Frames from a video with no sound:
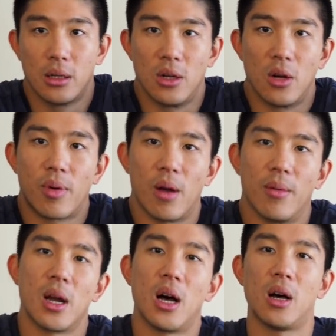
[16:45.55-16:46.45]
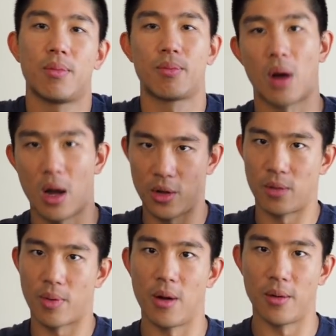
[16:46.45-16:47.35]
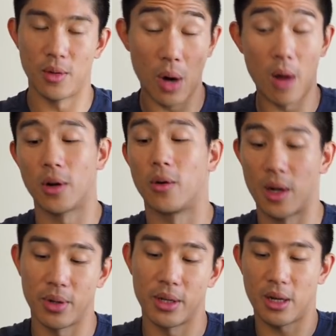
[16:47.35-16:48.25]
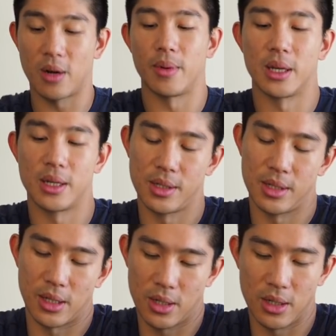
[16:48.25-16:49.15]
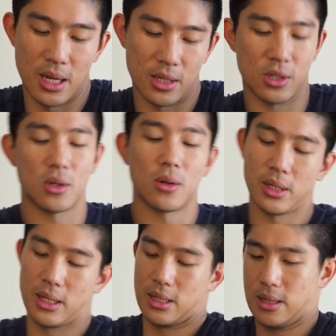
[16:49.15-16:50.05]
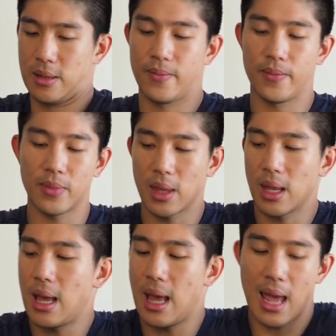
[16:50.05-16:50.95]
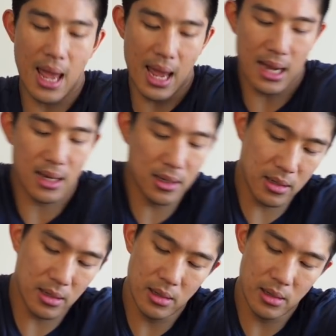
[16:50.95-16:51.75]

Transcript: no problem at all. You probably don't want to put it there because it could get stolen. And